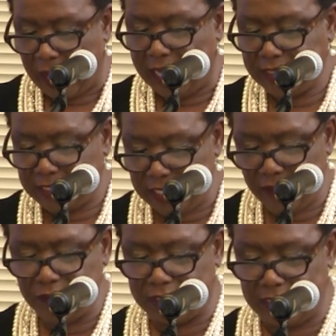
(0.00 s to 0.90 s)
I
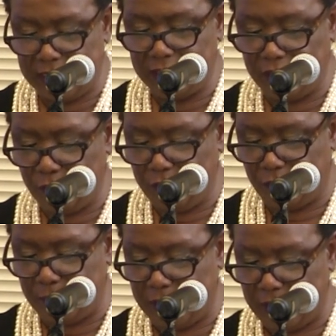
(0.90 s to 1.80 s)
see you standing
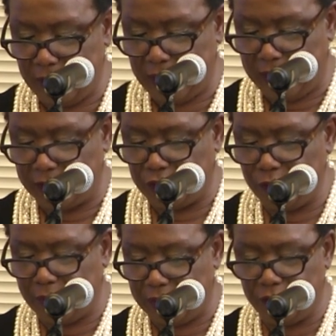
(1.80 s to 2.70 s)
with me as
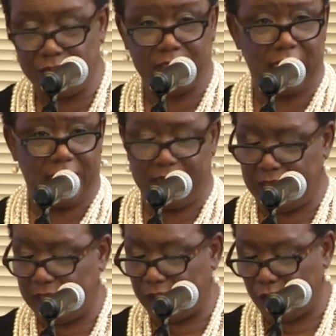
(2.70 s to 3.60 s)
you
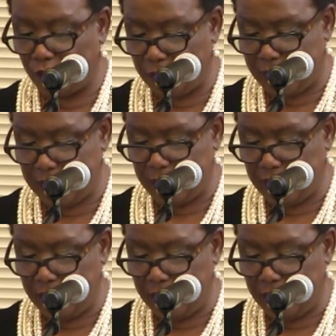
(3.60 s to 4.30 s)
understand and agree